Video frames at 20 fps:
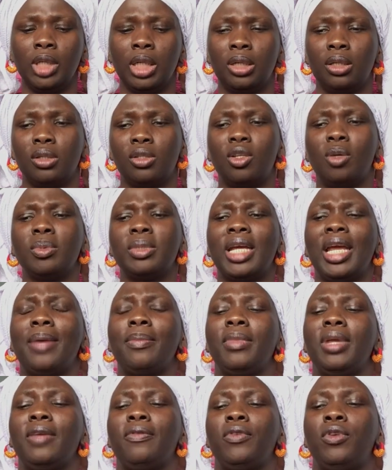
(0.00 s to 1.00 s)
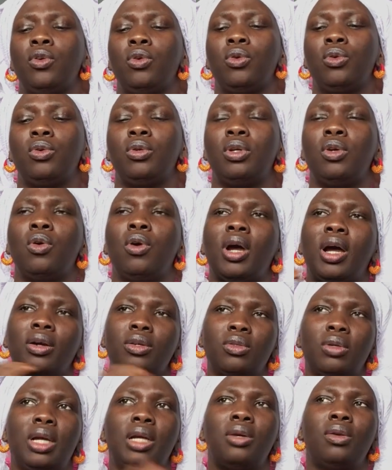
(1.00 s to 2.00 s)
Sometimes if you know how to
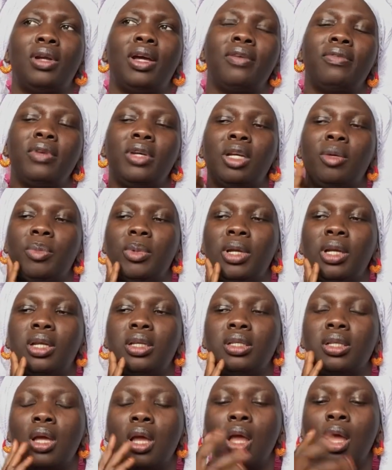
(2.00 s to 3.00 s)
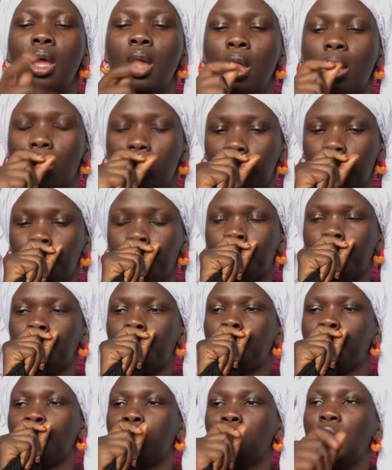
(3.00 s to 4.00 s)
handle African parents,
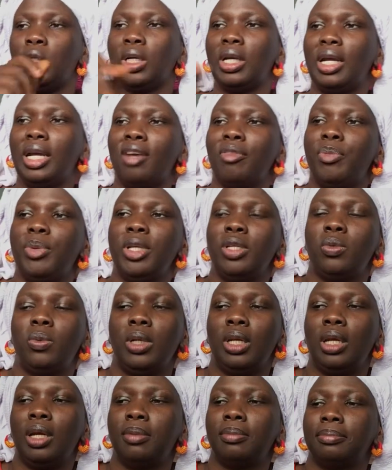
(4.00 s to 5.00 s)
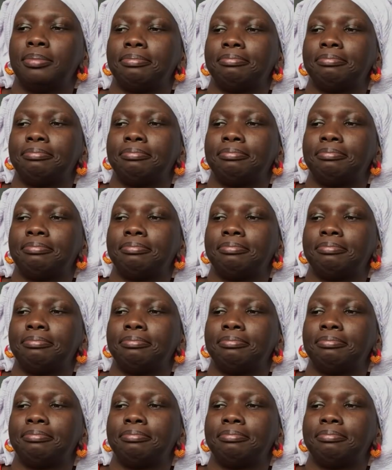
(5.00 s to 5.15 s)
you can have peace with them.